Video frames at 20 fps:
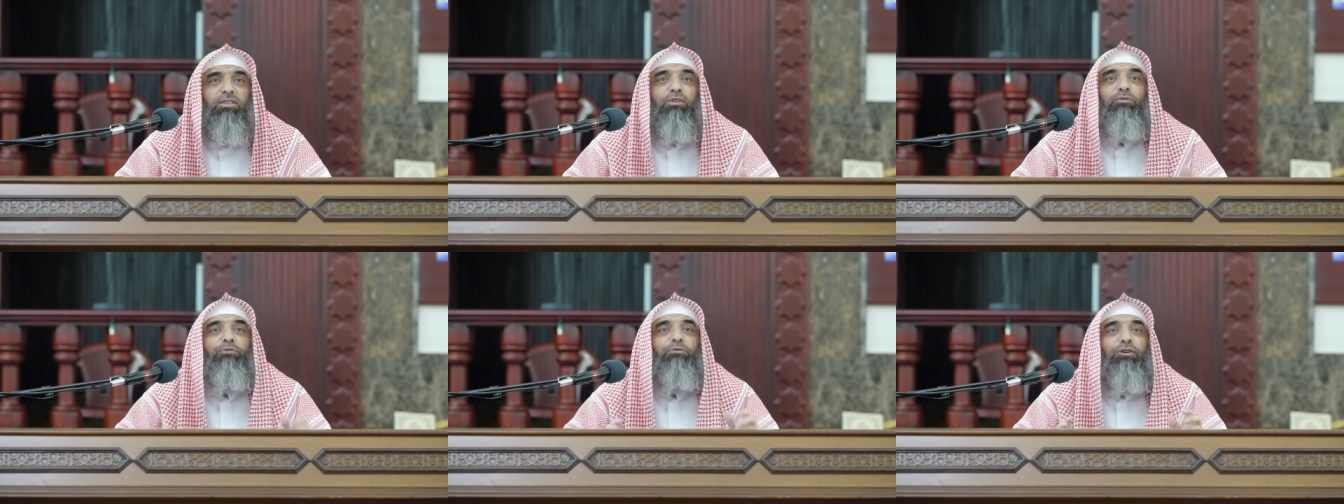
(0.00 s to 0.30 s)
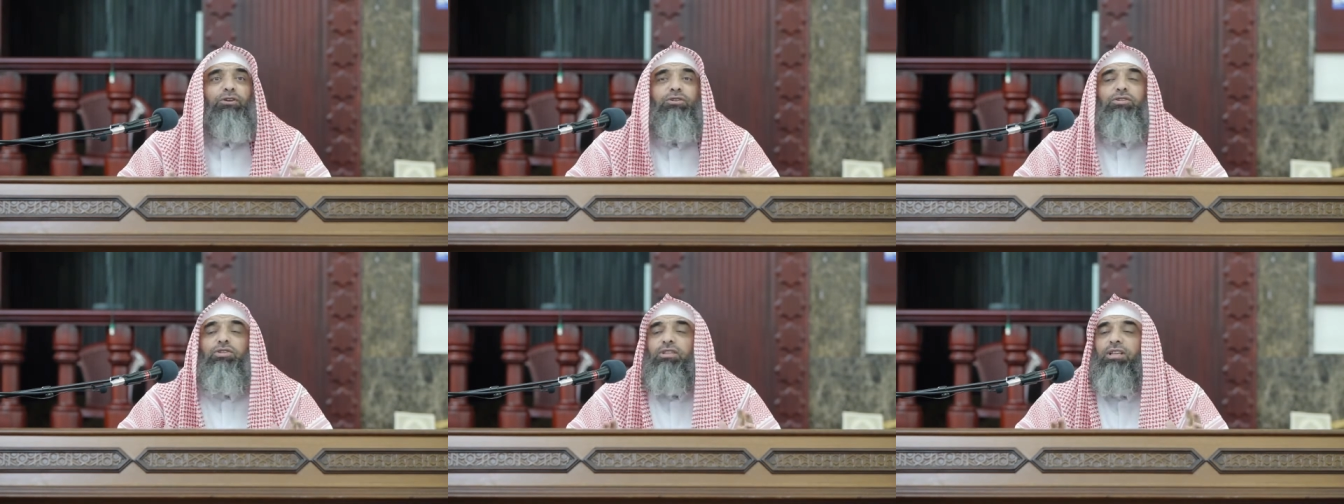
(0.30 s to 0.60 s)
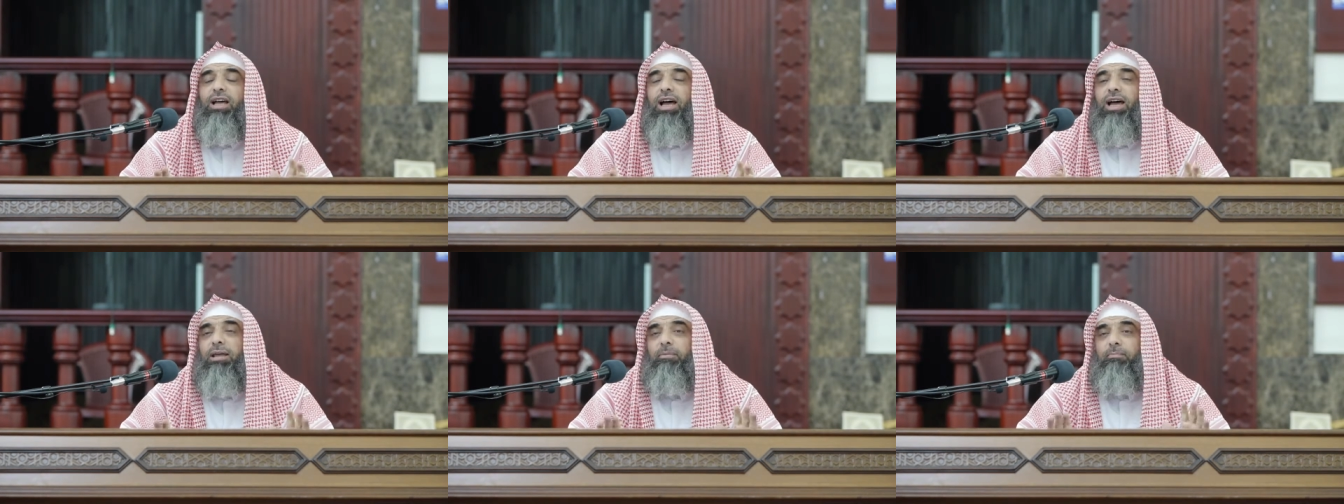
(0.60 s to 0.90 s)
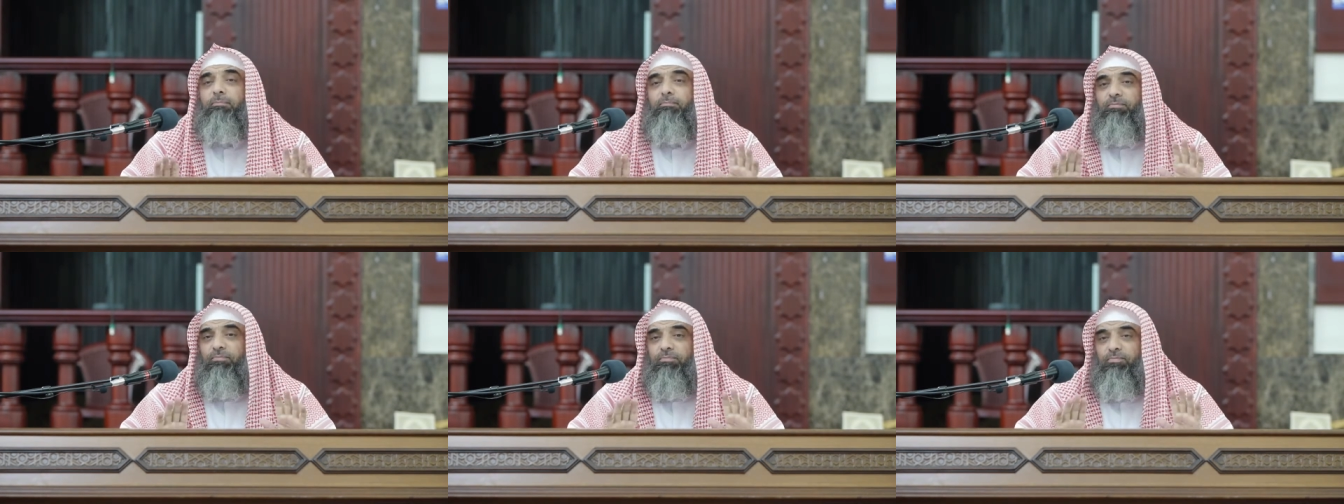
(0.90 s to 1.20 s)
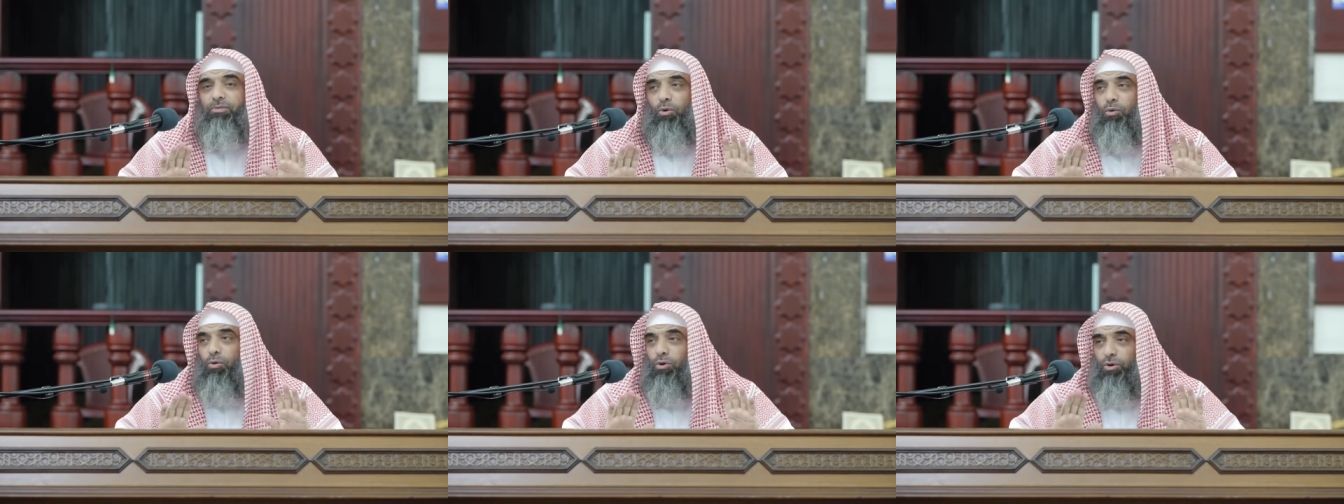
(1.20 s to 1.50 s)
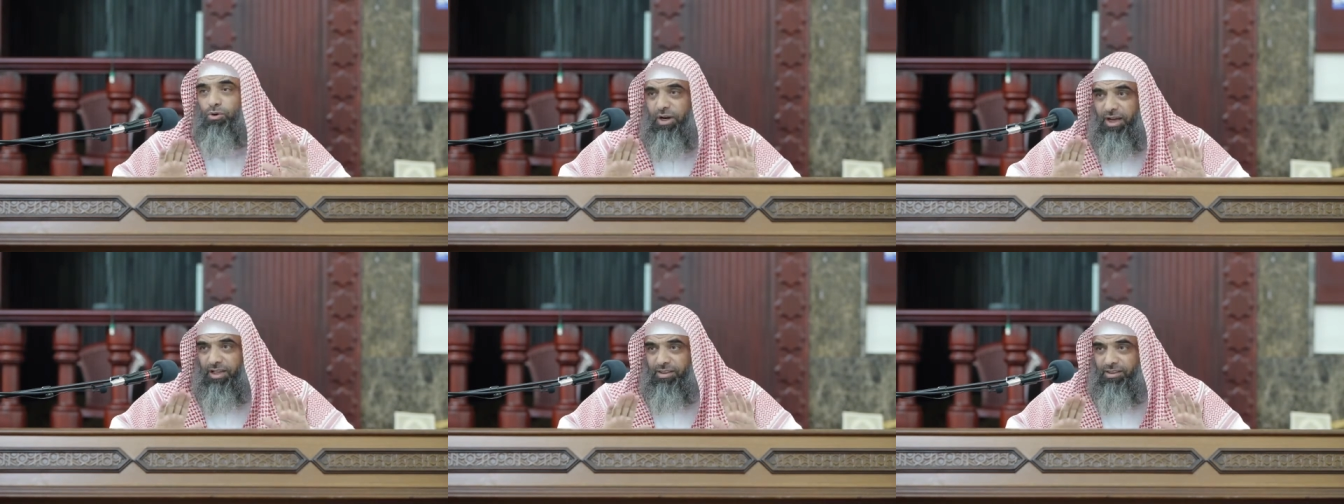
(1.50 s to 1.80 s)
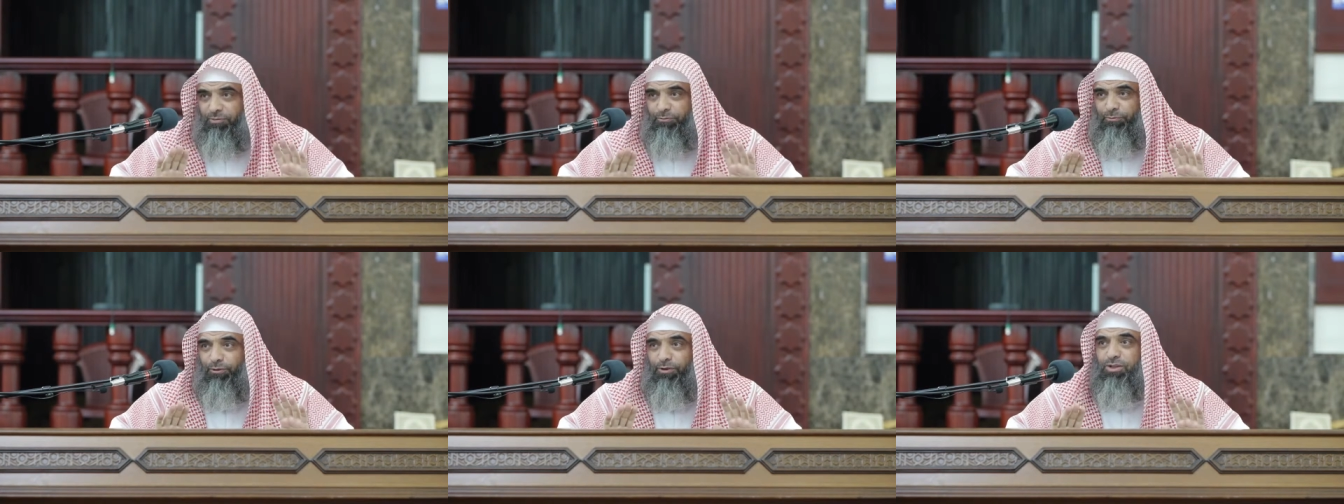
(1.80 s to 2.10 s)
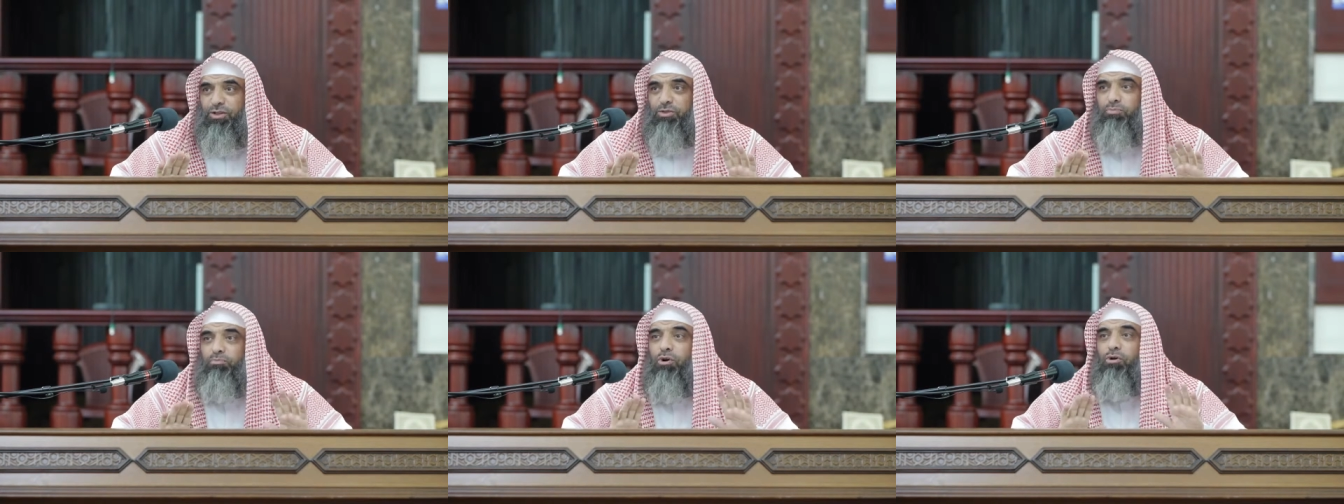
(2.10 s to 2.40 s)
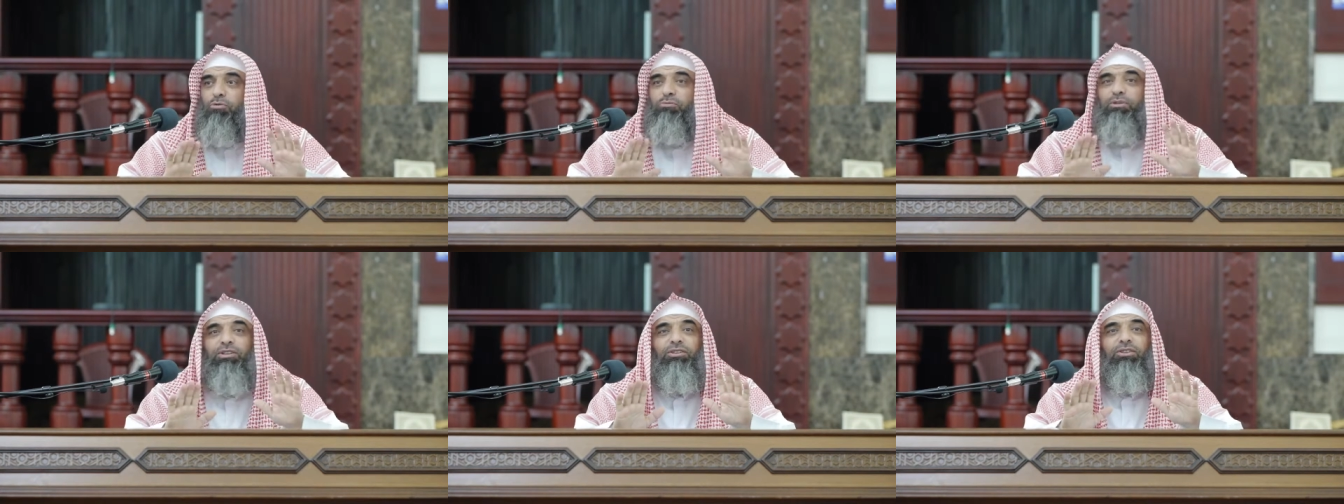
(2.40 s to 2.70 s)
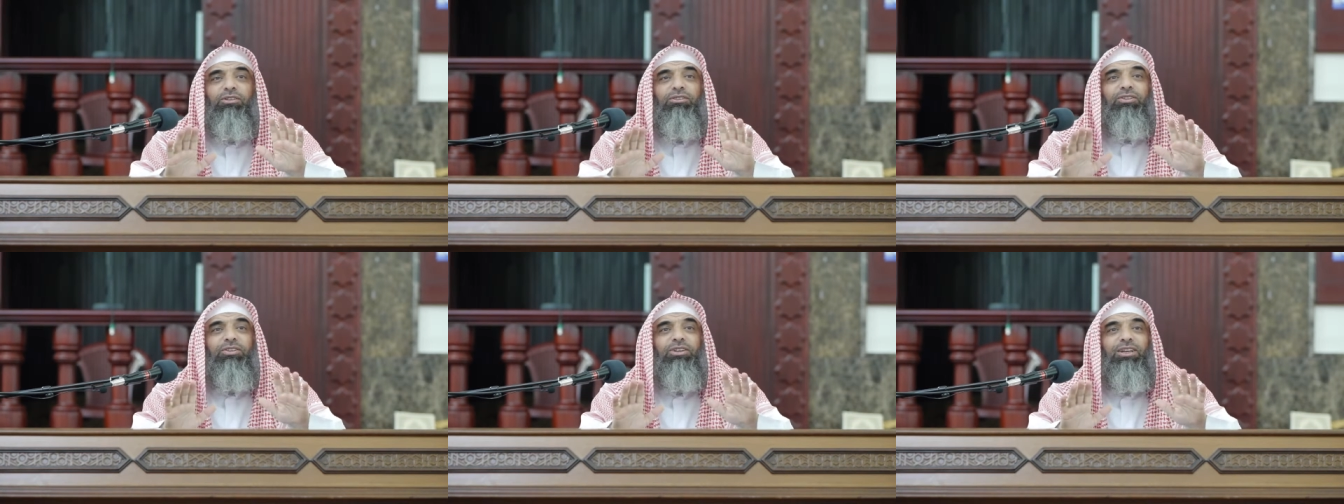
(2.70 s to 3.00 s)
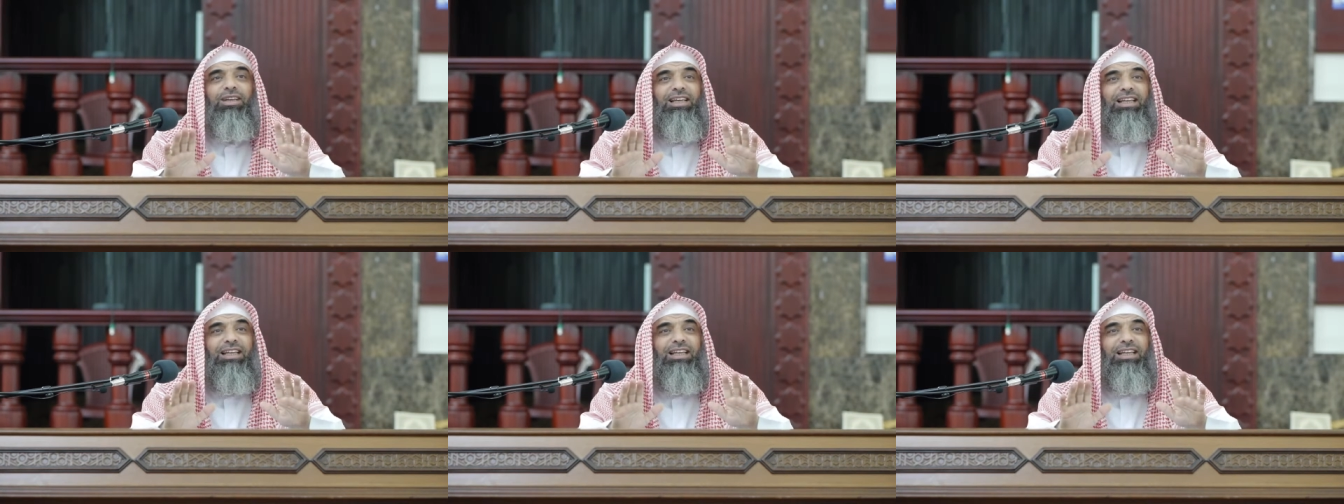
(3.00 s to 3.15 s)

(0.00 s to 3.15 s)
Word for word: the first time or at the first moment